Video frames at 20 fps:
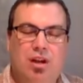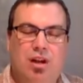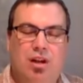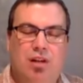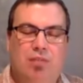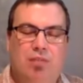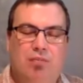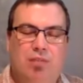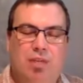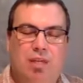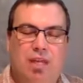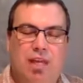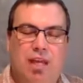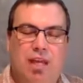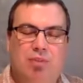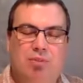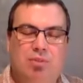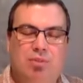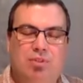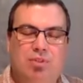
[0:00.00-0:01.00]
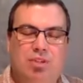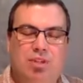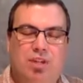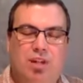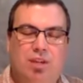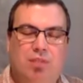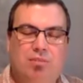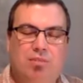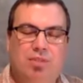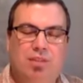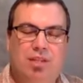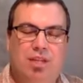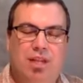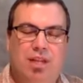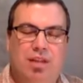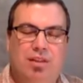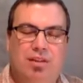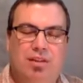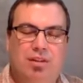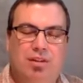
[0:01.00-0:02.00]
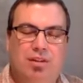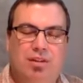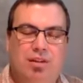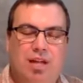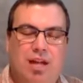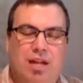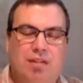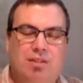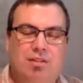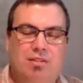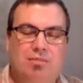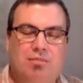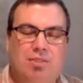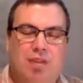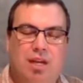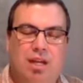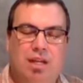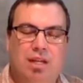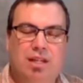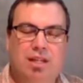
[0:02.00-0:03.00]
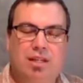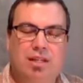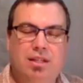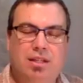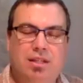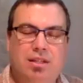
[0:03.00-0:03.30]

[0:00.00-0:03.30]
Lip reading: of being able to come together as the body